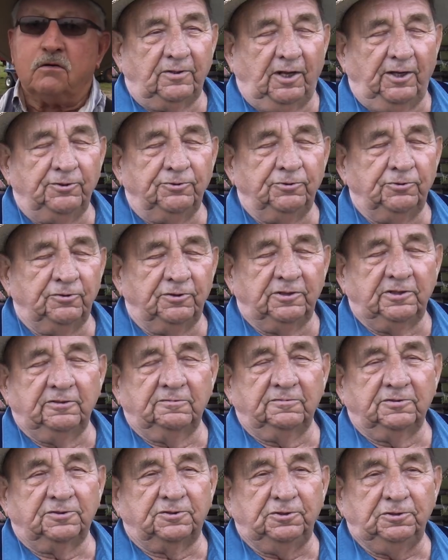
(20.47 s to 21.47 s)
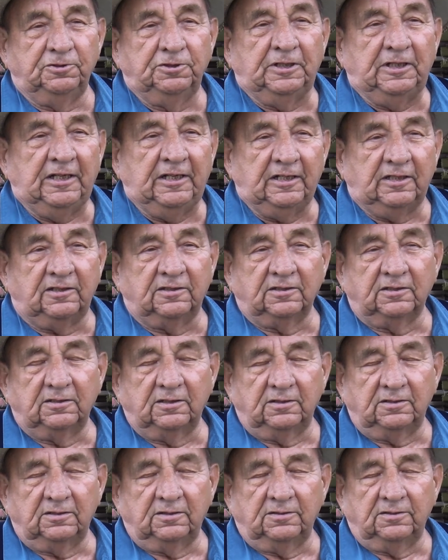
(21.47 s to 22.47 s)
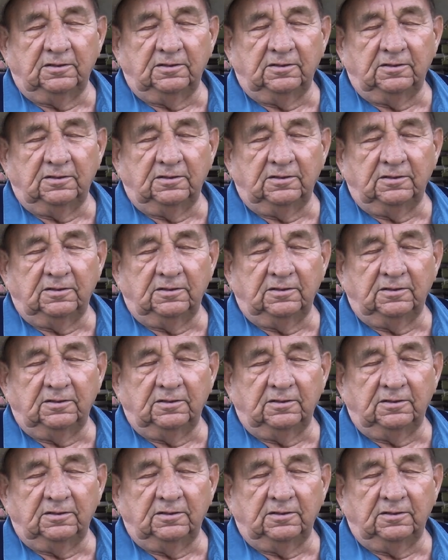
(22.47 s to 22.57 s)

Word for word: I knew that it was unique and that,